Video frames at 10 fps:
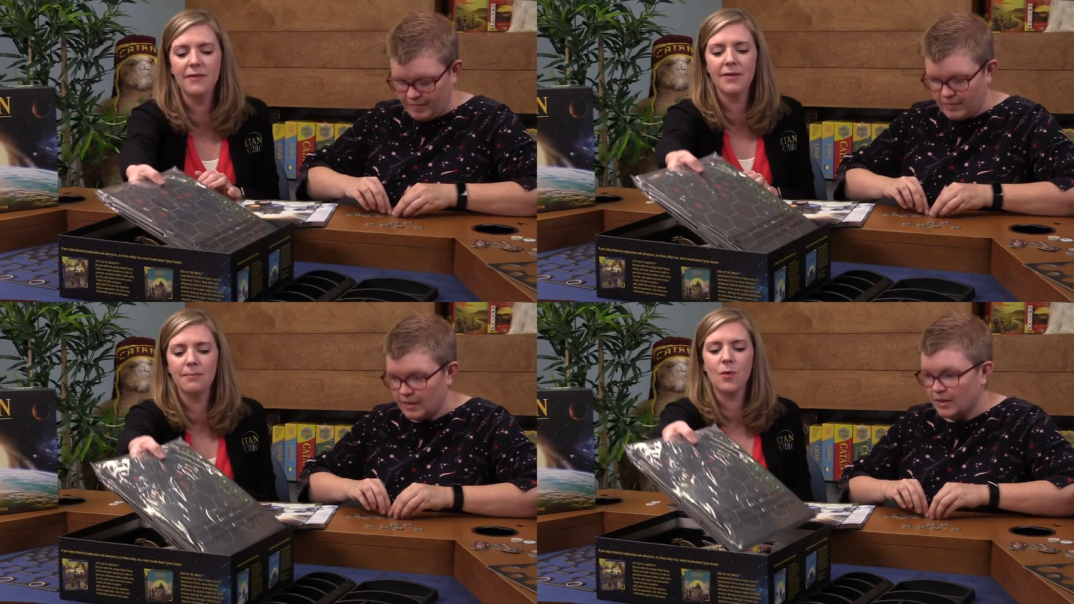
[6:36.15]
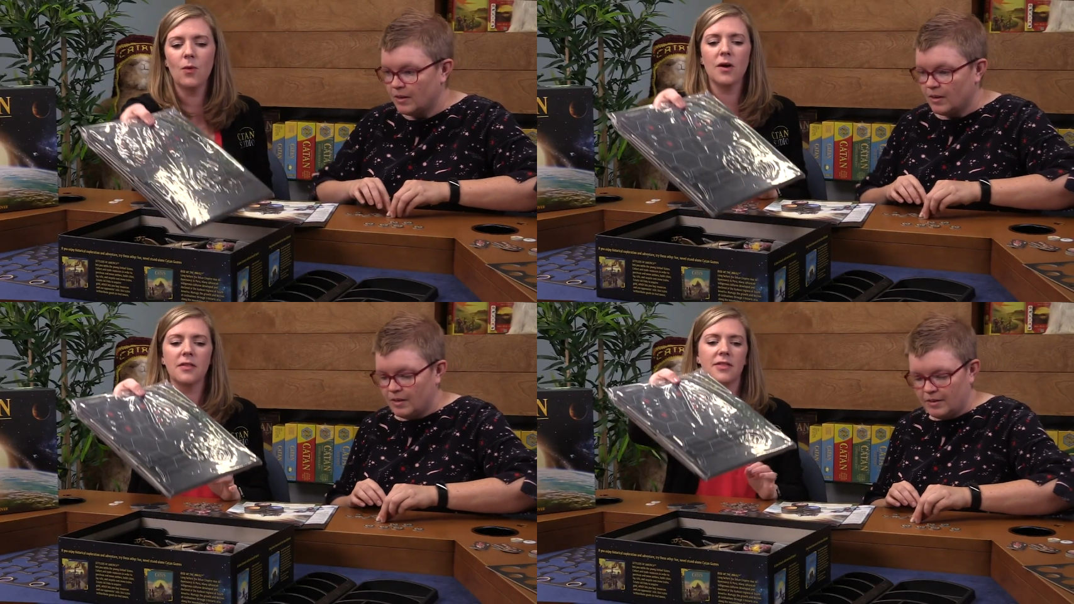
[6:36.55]
Speaker 1: even
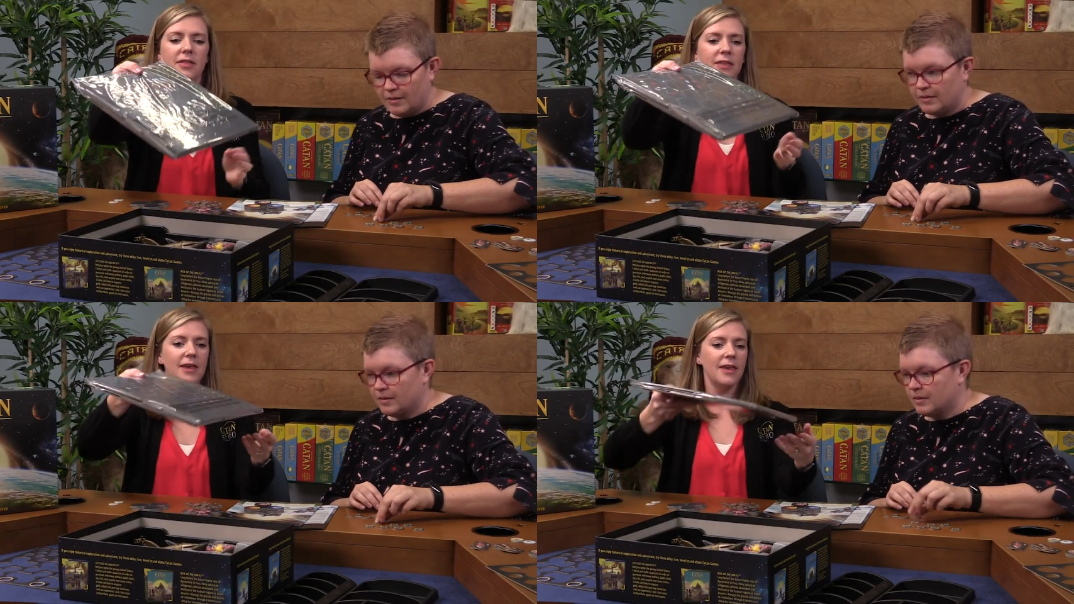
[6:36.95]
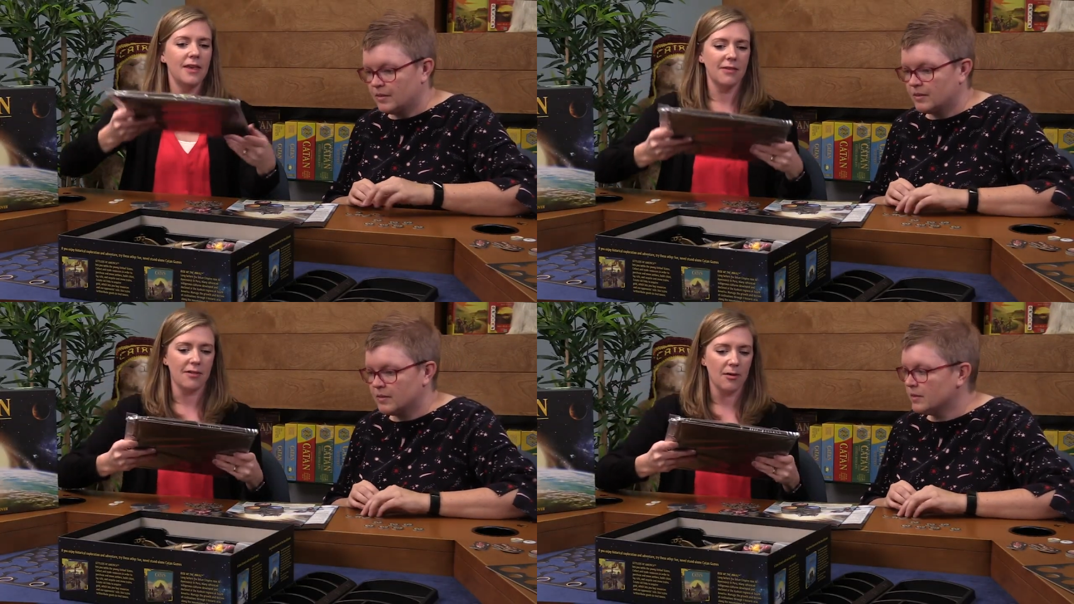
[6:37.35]
more.
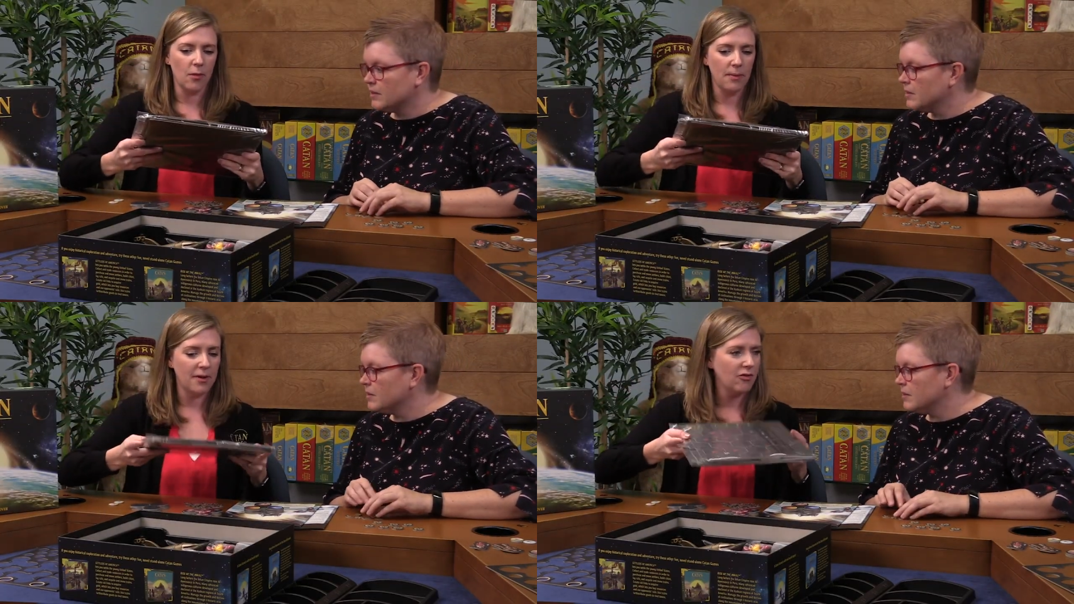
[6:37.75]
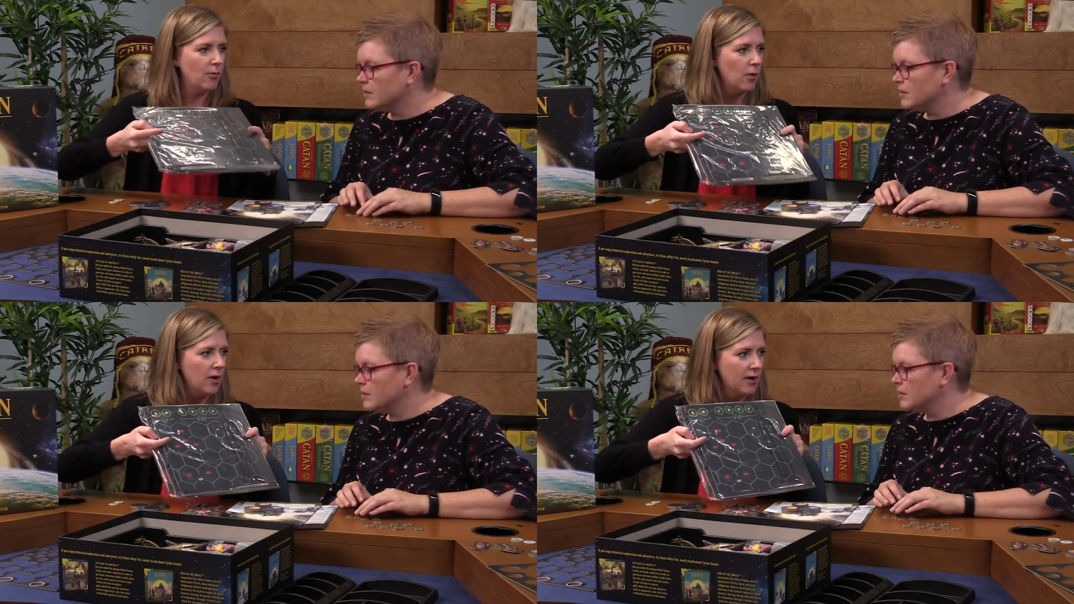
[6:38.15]
These are more punch
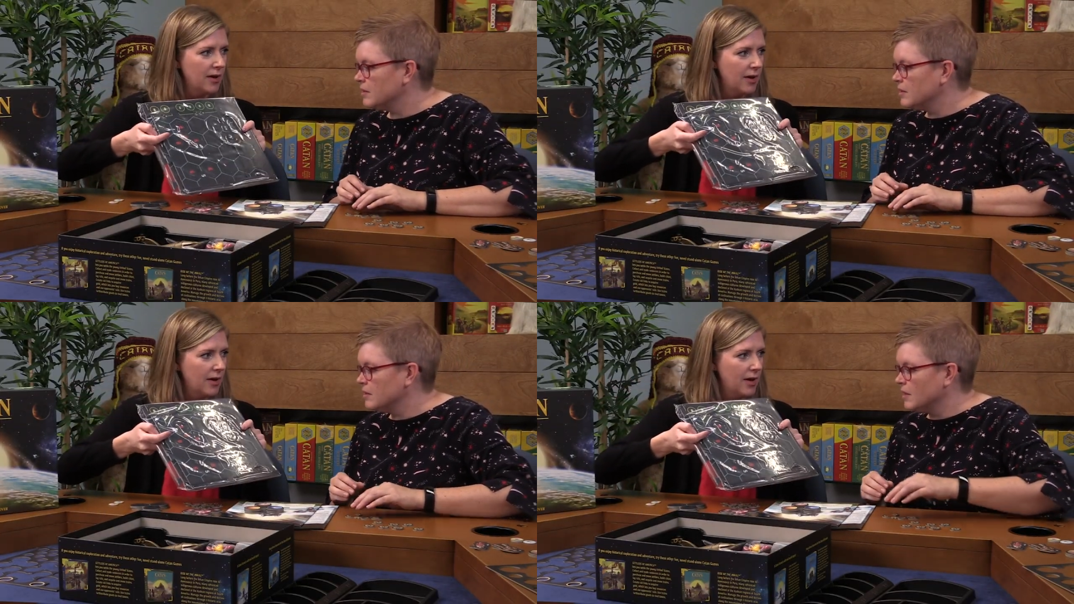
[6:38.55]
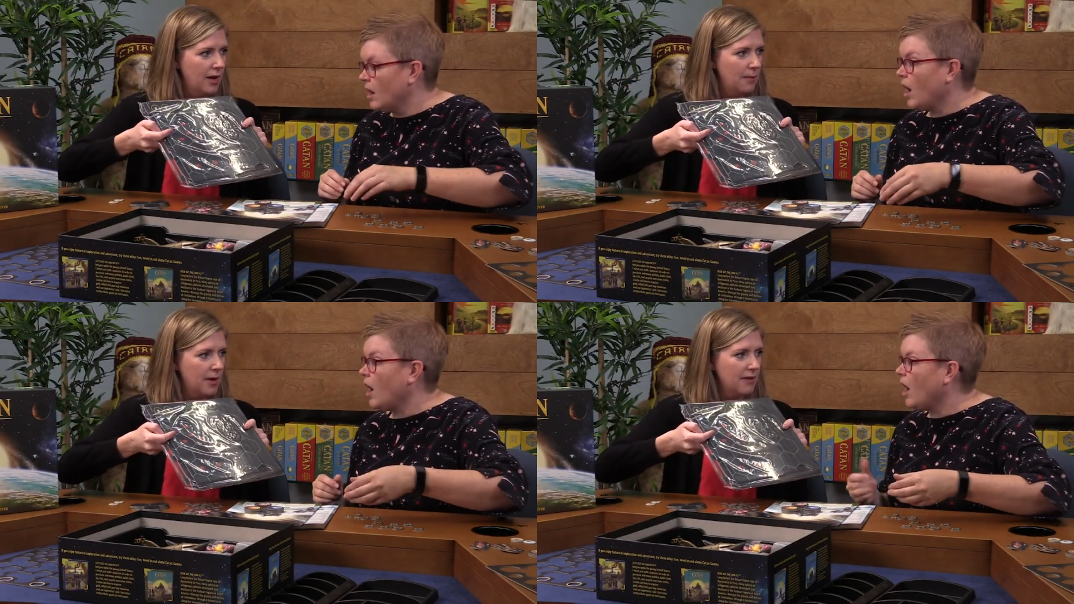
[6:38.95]
board,
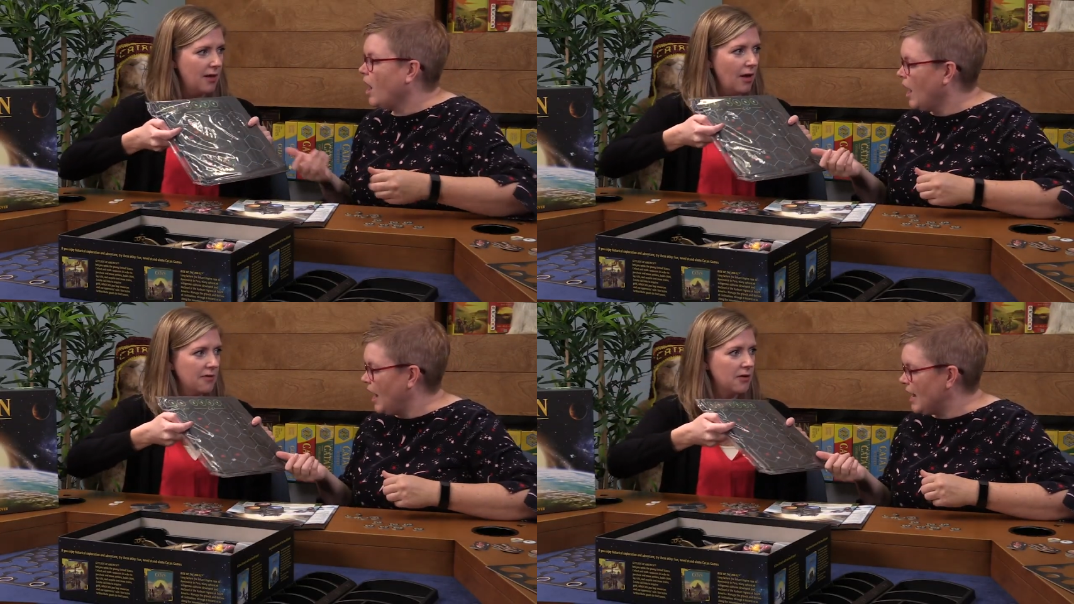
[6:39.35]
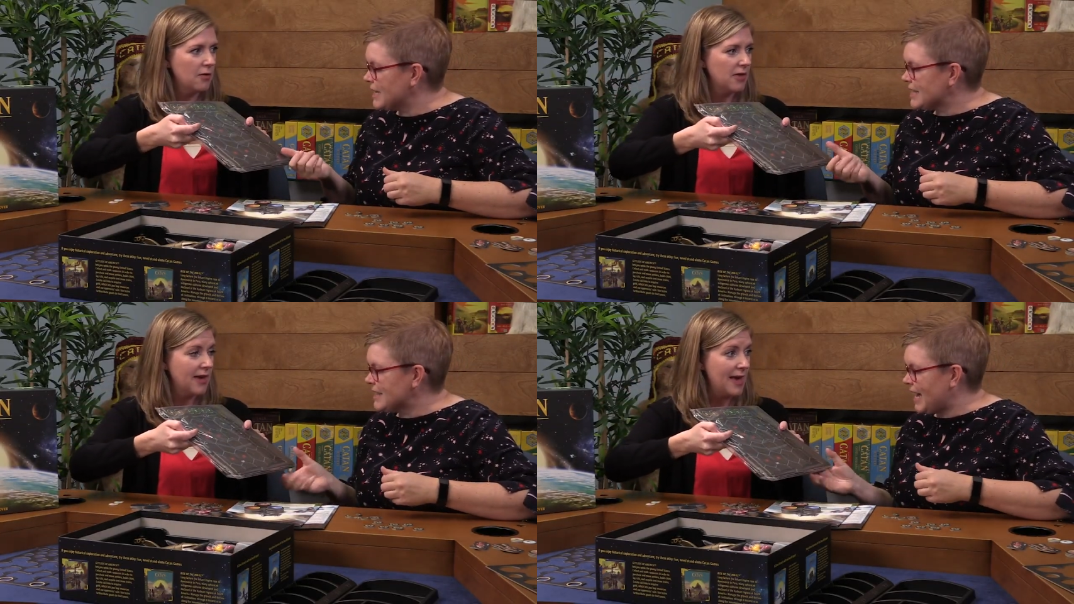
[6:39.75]
but it's also
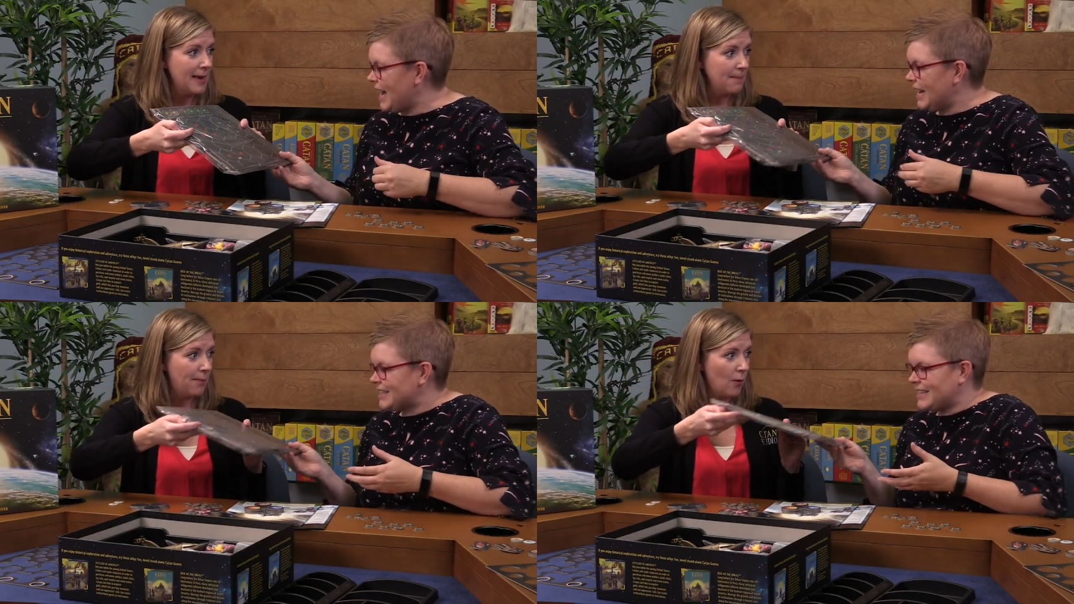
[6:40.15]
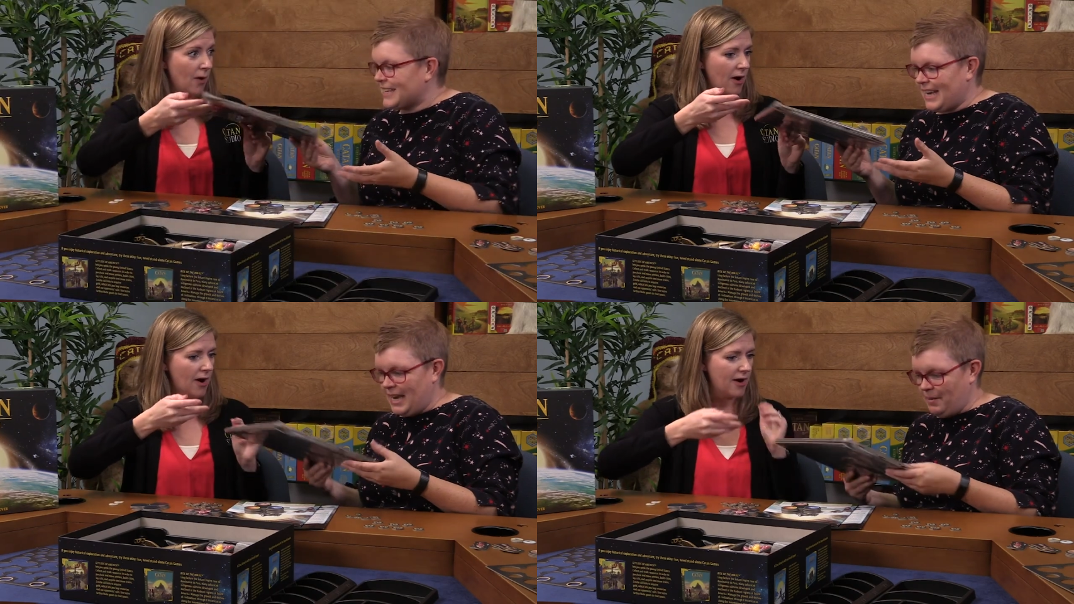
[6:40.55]
Isn't the game that board.
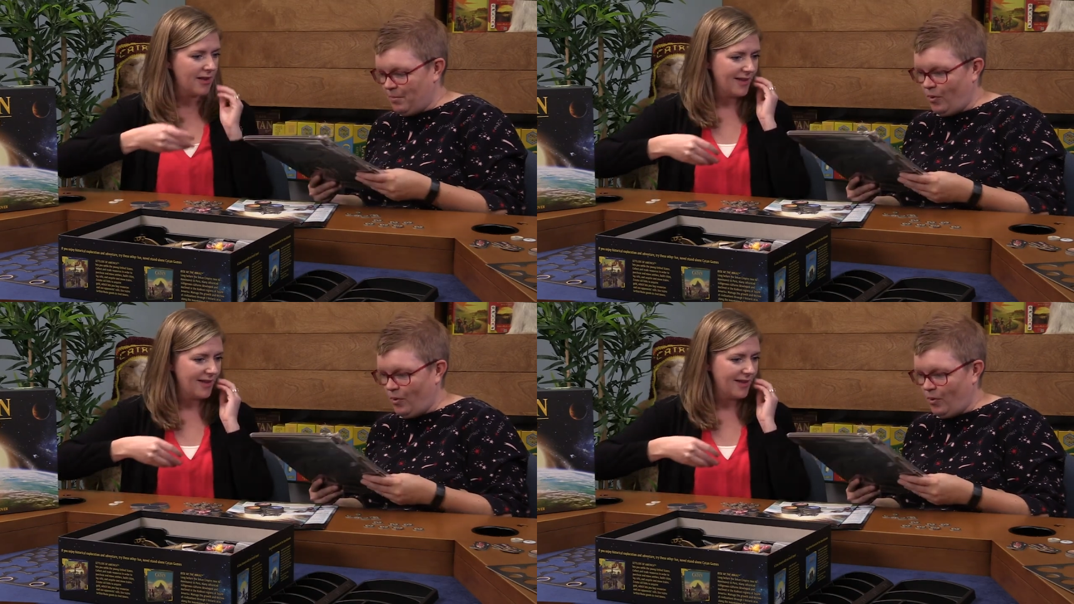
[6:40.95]
the game